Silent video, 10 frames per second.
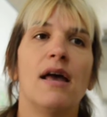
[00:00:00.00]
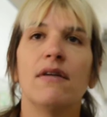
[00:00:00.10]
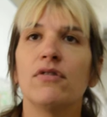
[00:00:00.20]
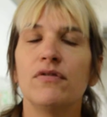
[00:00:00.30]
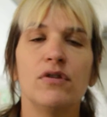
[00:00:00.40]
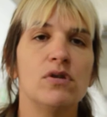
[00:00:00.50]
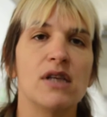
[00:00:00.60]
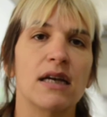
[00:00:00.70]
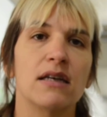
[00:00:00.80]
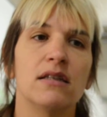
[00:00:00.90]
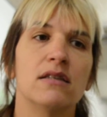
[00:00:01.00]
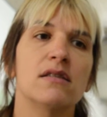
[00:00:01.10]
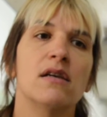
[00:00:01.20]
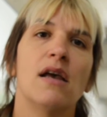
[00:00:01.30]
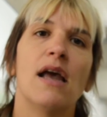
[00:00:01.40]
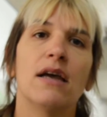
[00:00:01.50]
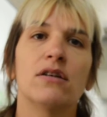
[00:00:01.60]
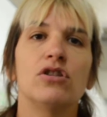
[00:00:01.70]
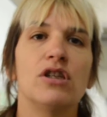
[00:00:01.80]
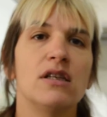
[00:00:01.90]
every few seconds,
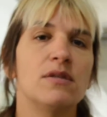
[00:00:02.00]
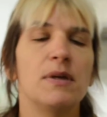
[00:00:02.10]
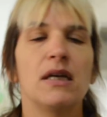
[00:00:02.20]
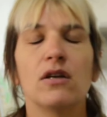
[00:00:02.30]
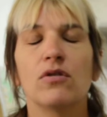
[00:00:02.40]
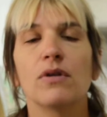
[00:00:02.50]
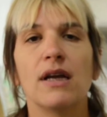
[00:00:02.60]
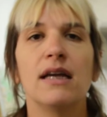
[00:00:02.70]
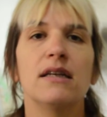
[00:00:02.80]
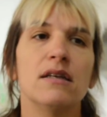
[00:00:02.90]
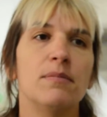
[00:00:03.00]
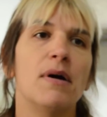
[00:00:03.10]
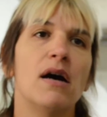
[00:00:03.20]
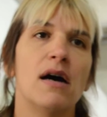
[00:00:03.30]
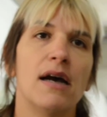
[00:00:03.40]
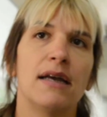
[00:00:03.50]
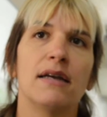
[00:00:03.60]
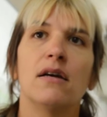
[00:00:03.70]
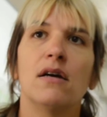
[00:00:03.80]
energy that's being created by,